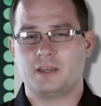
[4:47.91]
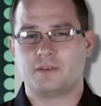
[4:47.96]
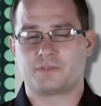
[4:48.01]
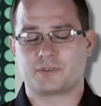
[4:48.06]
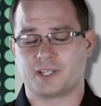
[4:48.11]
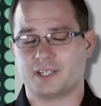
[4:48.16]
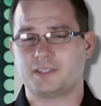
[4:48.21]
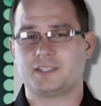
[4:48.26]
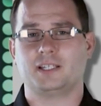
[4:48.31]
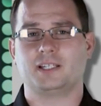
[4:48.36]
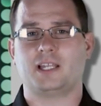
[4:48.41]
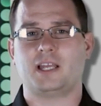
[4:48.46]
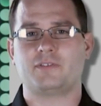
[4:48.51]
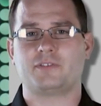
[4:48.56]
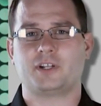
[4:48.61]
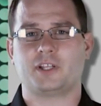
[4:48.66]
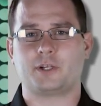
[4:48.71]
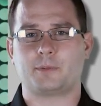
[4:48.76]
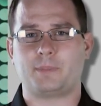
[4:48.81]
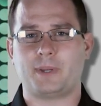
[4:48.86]
Forget the
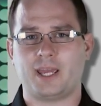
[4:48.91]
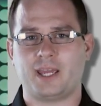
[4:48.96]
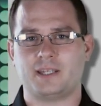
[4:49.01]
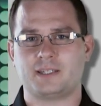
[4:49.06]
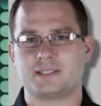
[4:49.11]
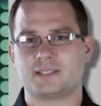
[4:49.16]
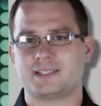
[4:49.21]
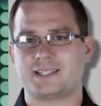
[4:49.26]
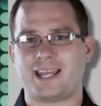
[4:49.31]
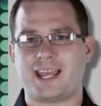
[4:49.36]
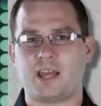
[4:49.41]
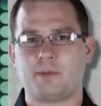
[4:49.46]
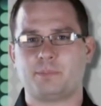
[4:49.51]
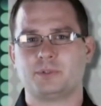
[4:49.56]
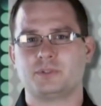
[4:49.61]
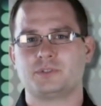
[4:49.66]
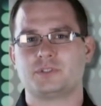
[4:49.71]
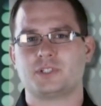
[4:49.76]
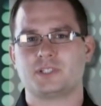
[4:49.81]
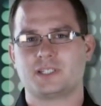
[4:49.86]
11 other patents,
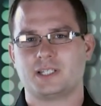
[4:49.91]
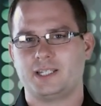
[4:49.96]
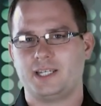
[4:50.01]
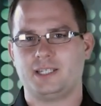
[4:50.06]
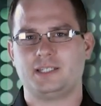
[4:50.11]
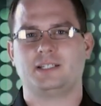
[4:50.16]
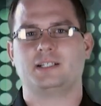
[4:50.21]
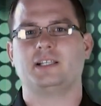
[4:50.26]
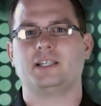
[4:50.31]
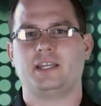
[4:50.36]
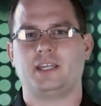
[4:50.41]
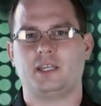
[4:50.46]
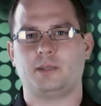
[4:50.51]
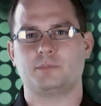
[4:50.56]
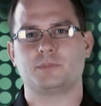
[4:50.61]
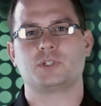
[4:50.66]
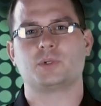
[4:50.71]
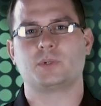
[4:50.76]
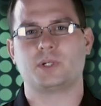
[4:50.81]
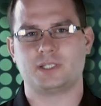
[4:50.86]
Apple just laid
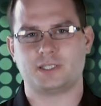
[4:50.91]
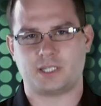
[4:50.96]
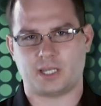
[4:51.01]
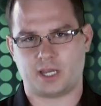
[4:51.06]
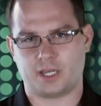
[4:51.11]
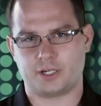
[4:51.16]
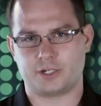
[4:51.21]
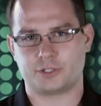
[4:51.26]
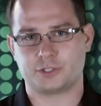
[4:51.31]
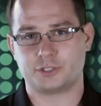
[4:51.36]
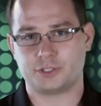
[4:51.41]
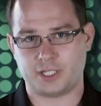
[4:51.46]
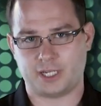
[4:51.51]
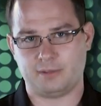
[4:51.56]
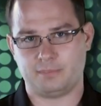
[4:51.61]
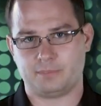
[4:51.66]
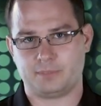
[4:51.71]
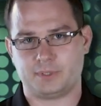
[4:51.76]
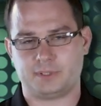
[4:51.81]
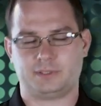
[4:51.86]
claim to an entire
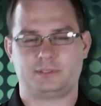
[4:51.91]
shape.